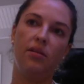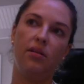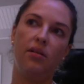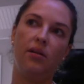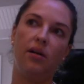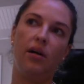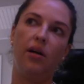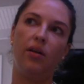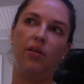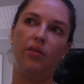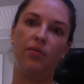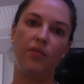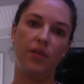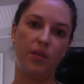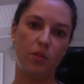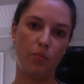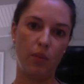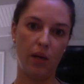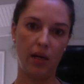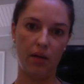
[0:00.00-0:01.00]
all of
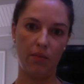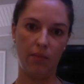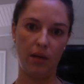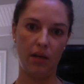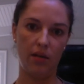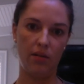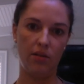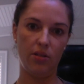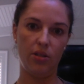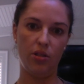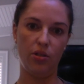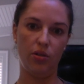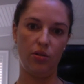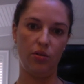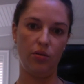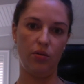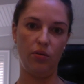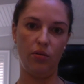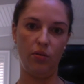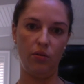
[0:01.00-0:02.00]
this pigment
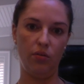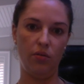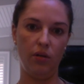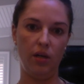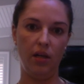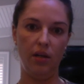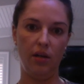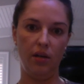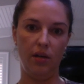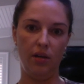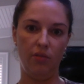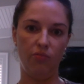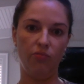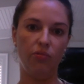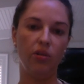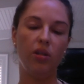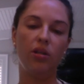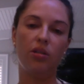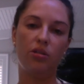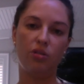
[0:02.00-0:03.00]
to
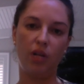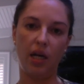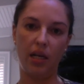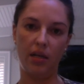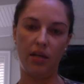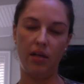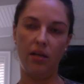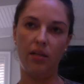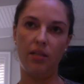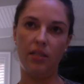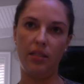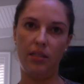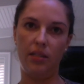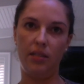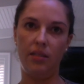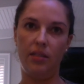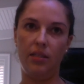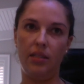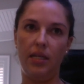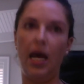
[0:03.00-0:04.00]
really try to
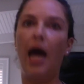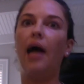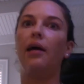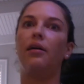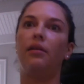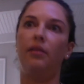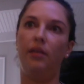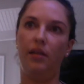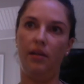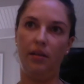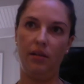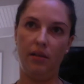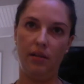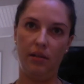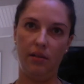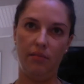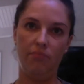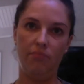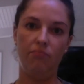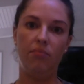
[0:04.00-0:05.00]
tackle it
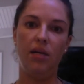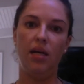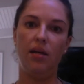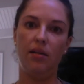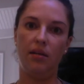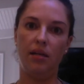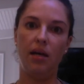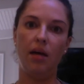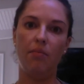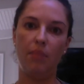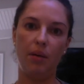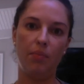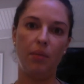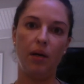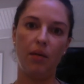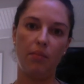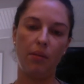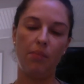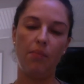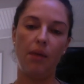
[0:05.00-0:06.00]
and get my
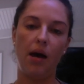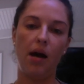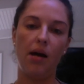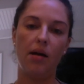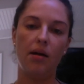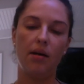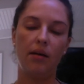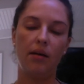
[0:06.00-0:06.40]
pigment back.